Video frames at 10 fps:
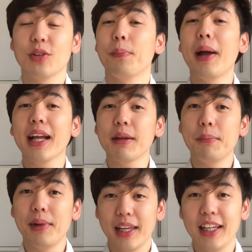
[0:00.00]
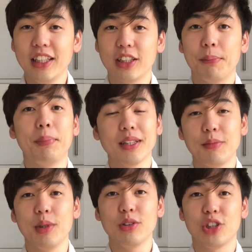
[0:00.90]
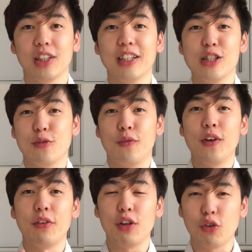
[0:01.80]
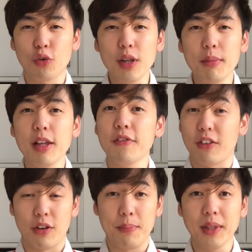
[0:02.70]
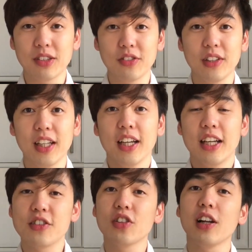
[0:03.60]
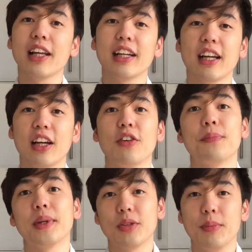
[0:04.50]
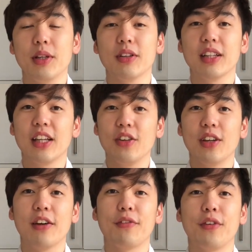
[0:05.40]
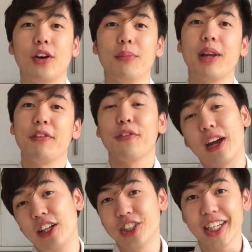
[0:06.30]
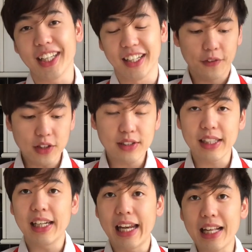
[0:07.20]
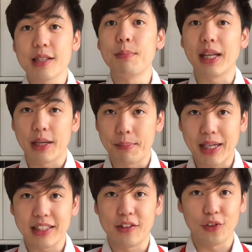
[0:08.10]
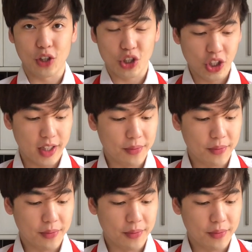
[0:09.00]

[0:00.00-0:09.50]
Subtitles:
back in Malaysia, buttermilk chicken is very creamy, very buttery. It's not like the kind of buttermilk that you get from like fried chicken. First thing, let's make the batter for the chicken.